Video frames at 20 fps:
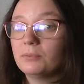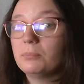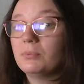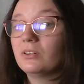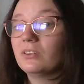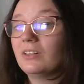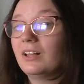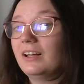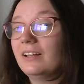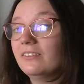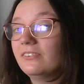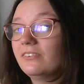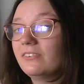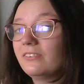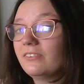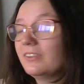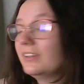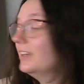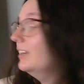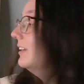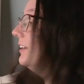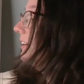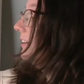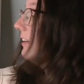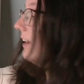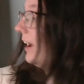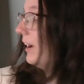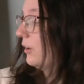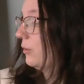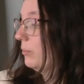plus
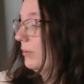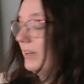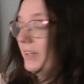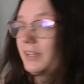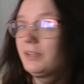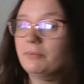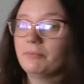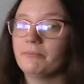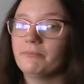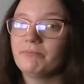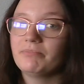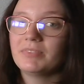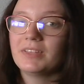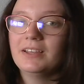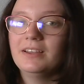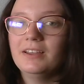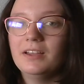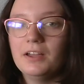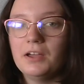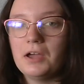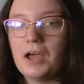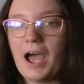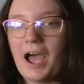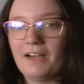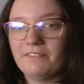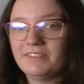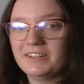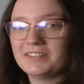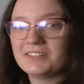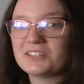equity.
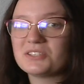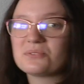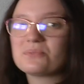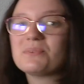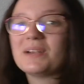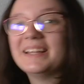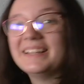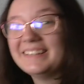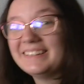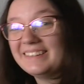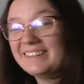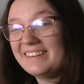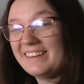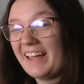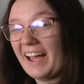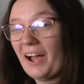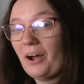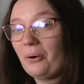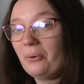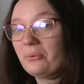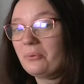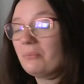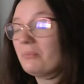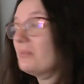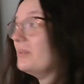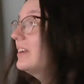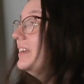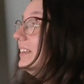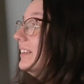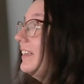Having this written down
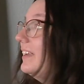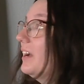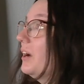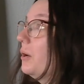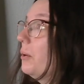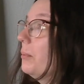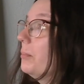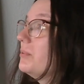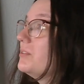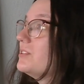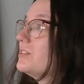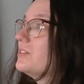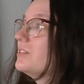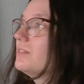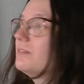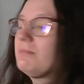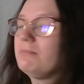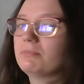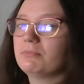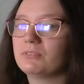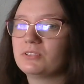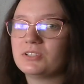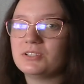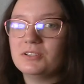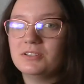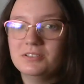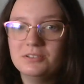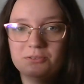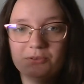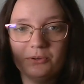really helps
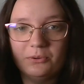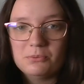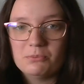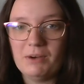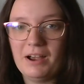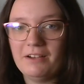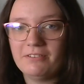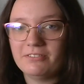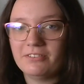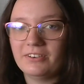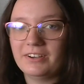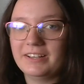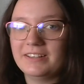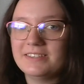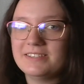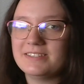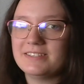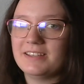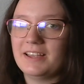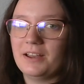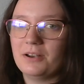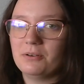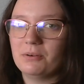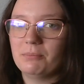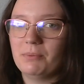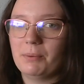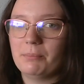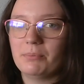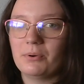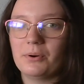to reference and
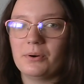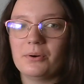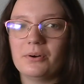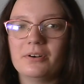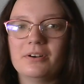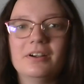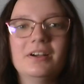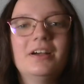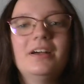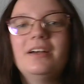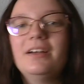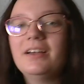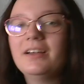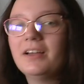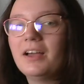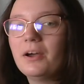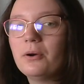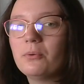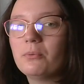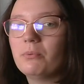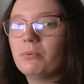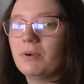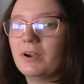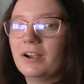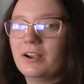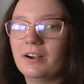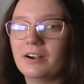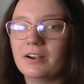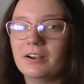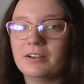remember
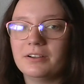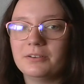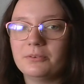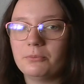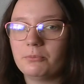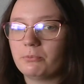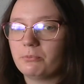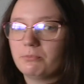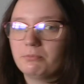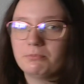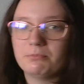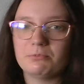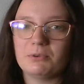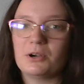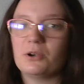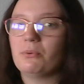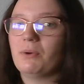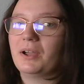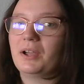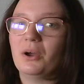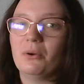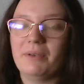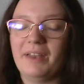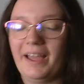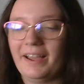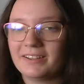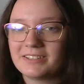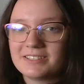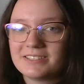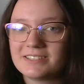where do I go
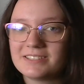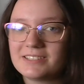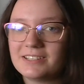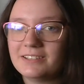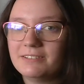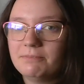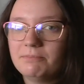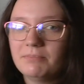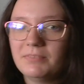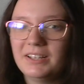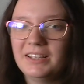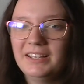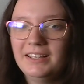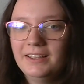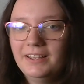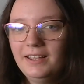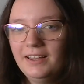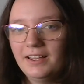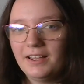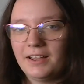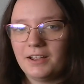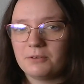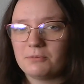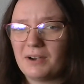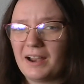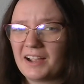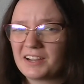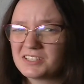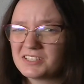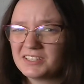next. And we're
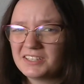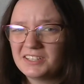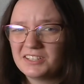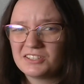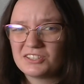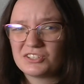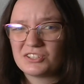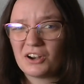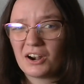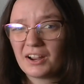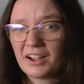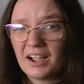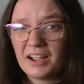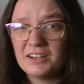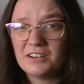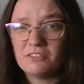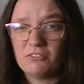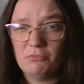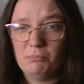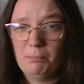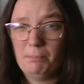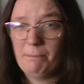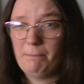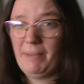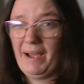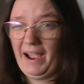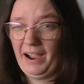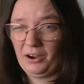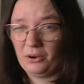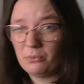actually going to start kind of
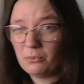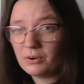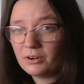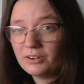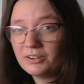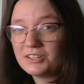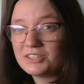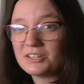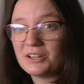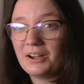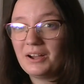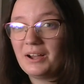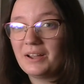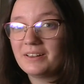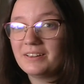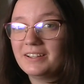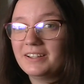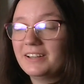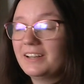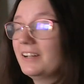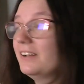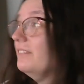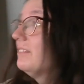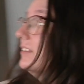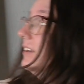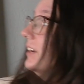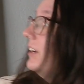backwards, oddly enough.